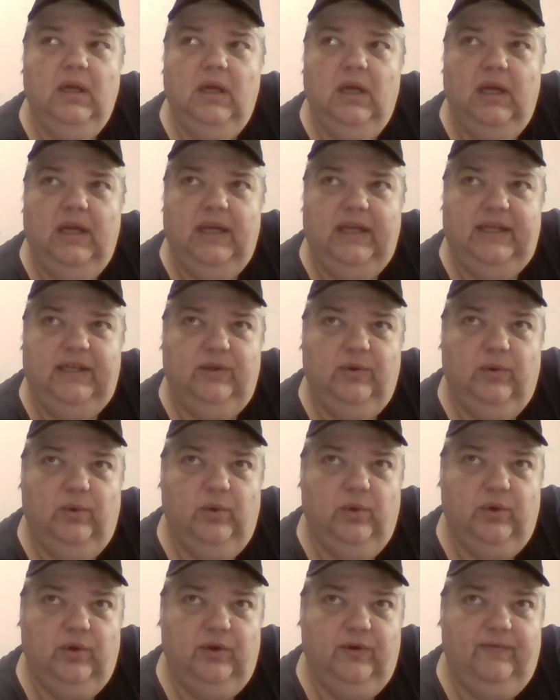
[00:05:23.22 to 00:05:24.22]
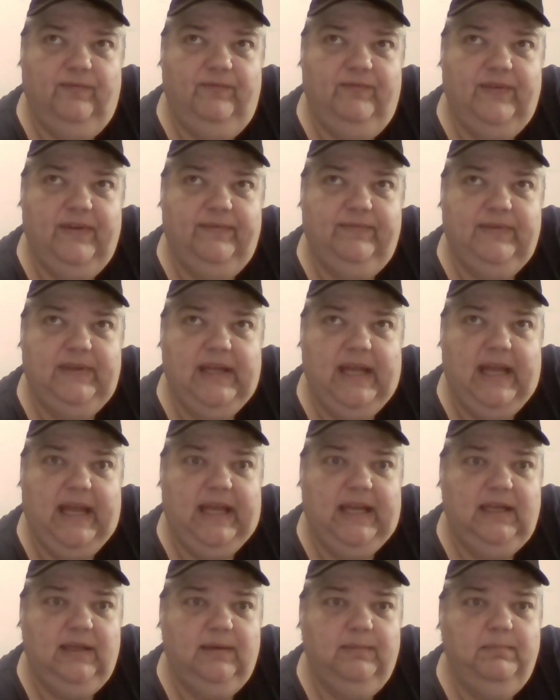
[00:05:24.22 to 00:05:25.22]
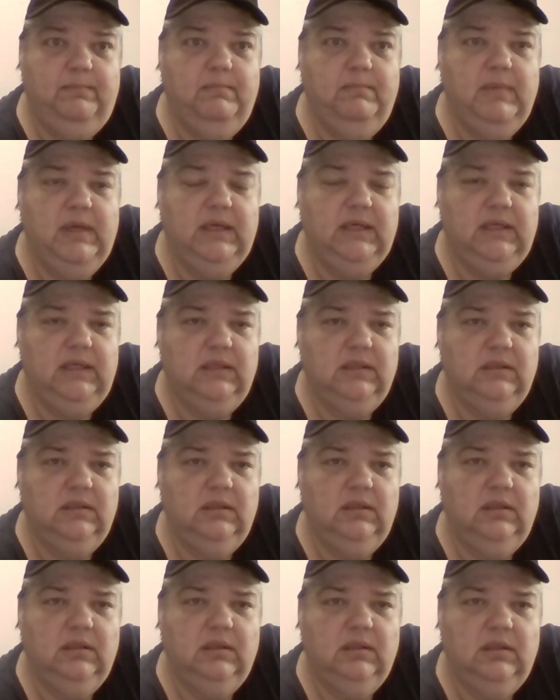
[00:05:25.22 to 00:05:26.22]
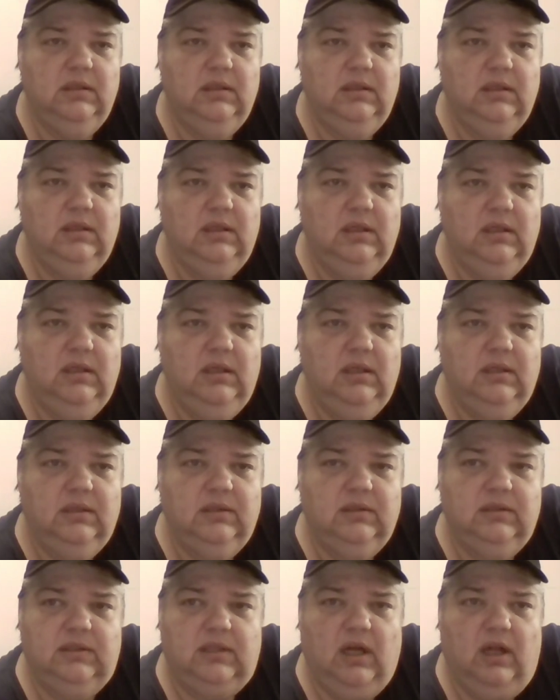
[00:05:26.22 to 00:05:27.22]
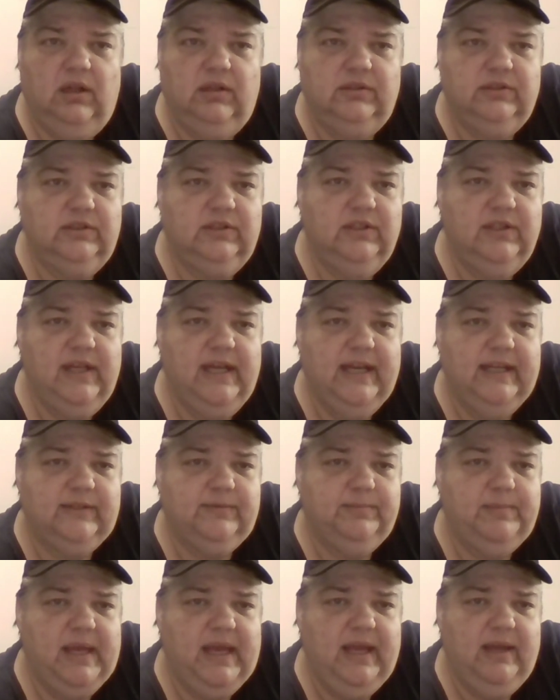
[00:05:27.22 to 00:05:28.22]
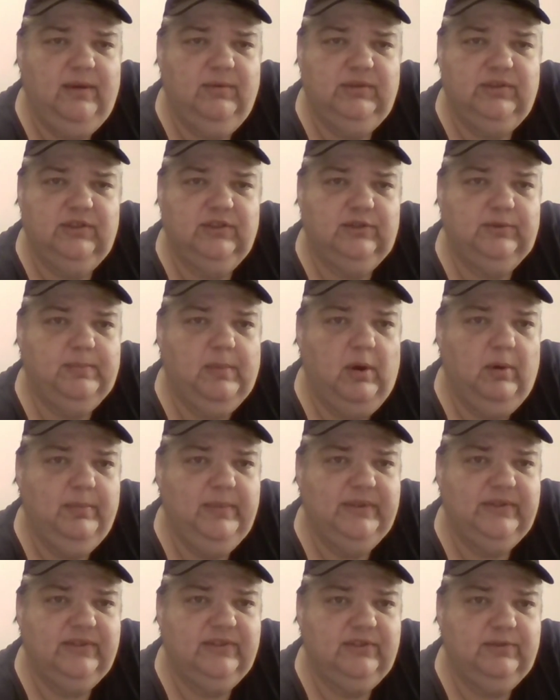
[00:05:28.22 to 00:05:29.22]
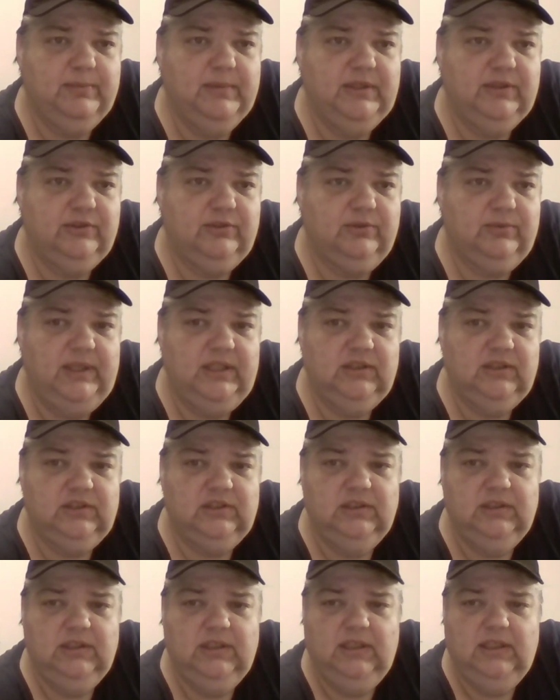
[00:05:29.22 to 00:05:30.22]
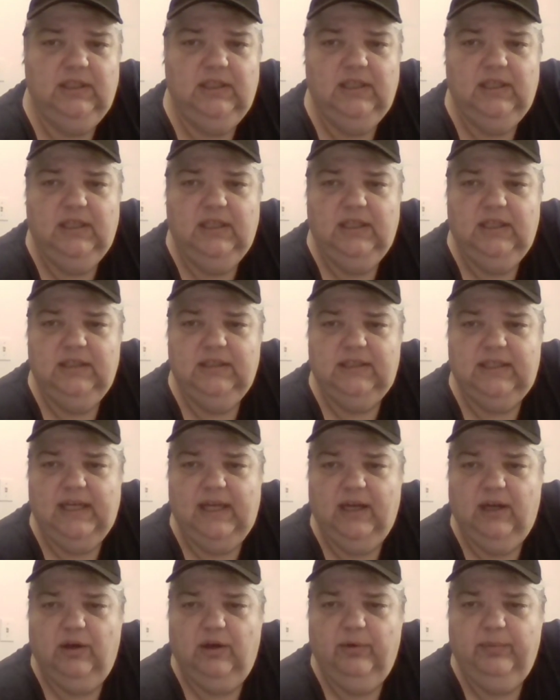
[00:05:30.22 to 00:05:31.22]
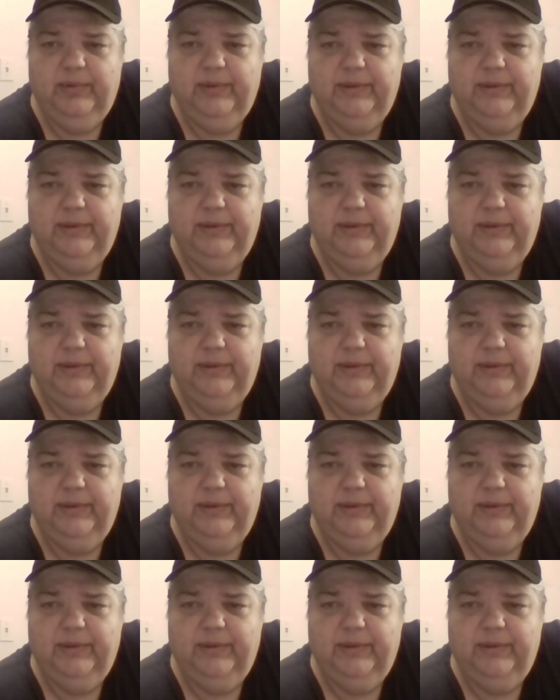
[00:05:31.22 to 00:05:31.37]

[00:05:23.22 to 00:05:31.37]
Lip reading: He ordered $58 million to the SBA, which is Small Business Administration, to help.